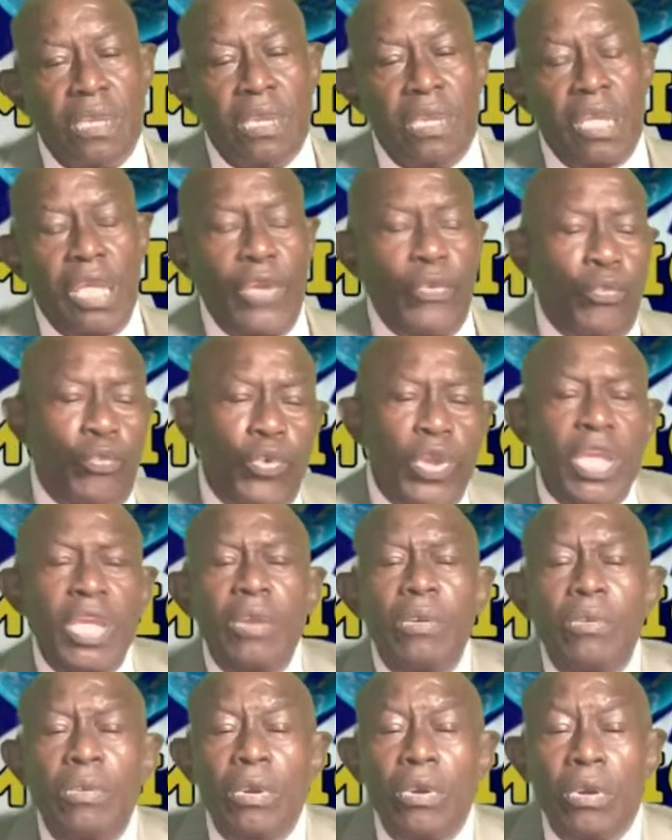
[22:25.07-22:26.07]
If we
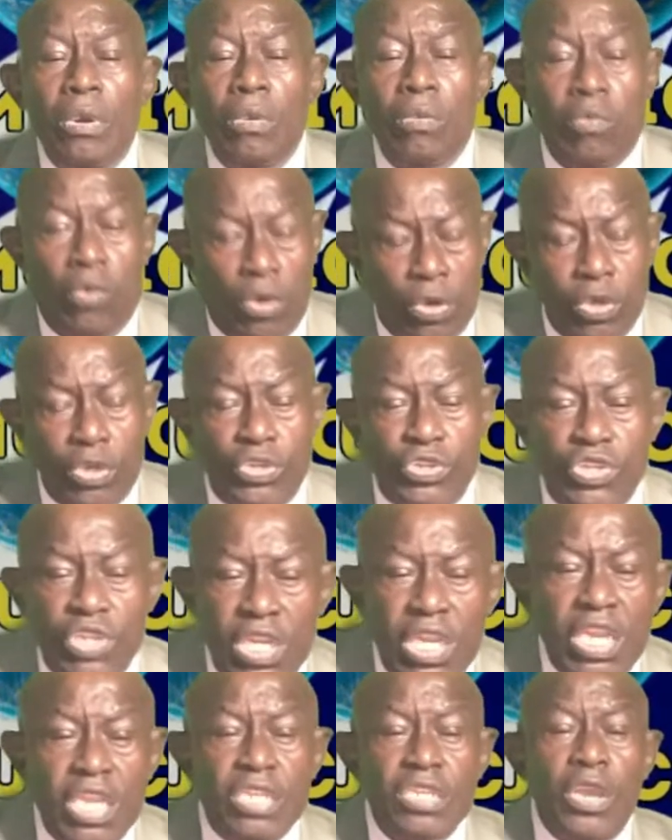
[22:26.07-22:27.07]
want to
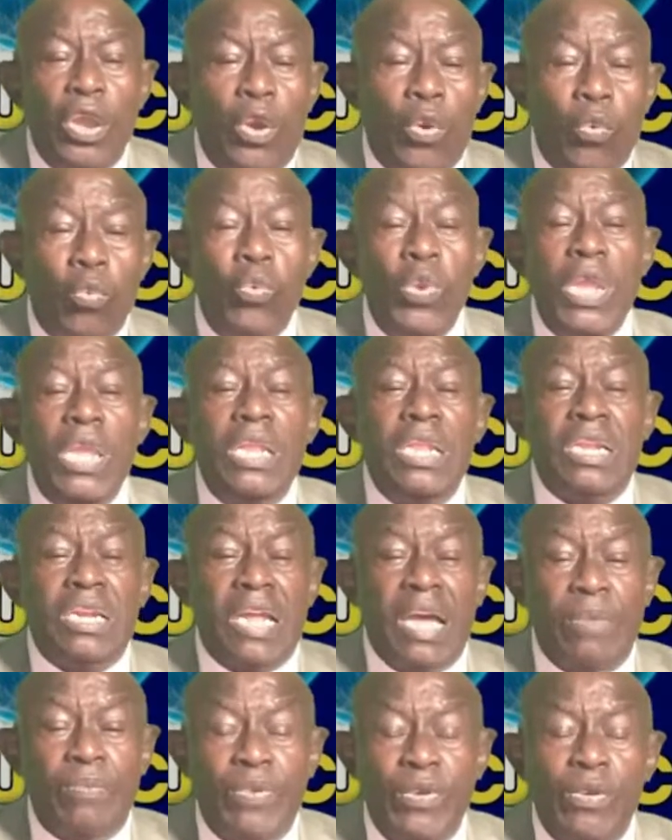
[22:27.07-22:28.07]
change, we the
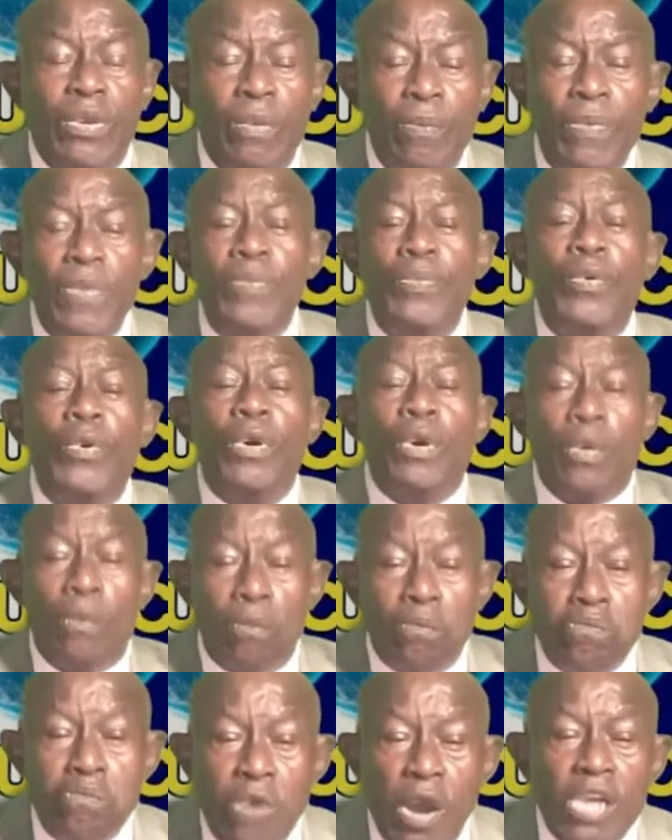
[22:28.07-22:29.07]
Liberian people
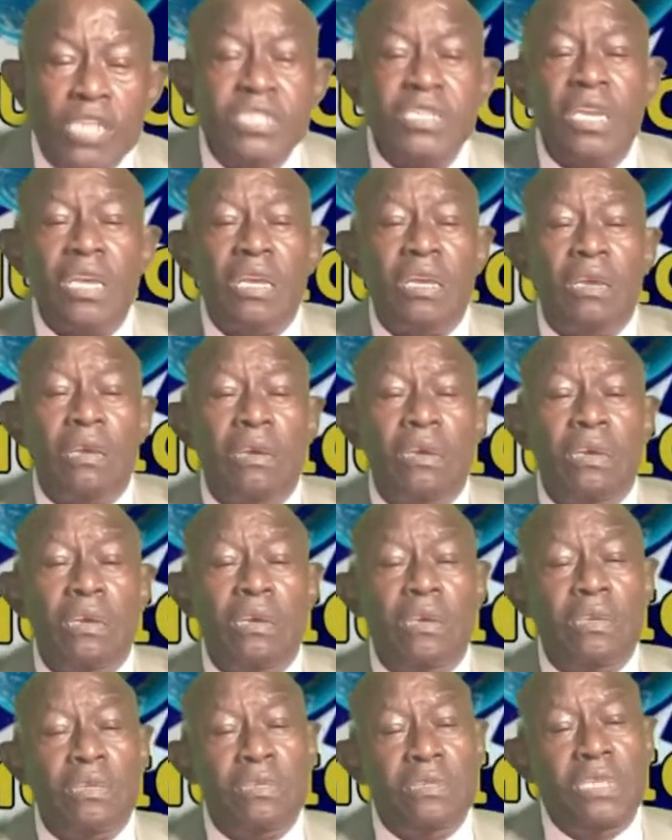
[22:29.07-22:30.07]
must
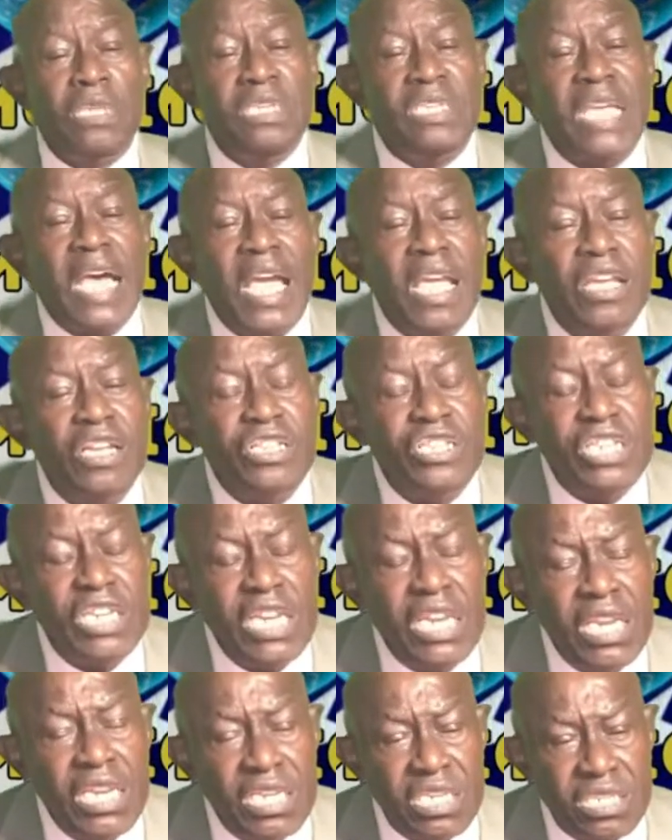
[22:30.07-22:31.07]
desire
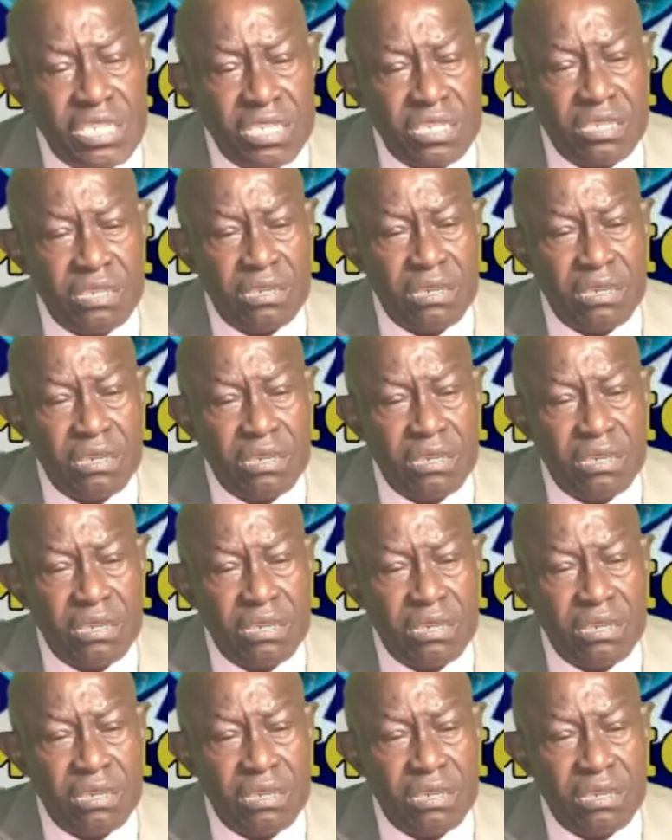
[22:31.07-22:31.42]
change.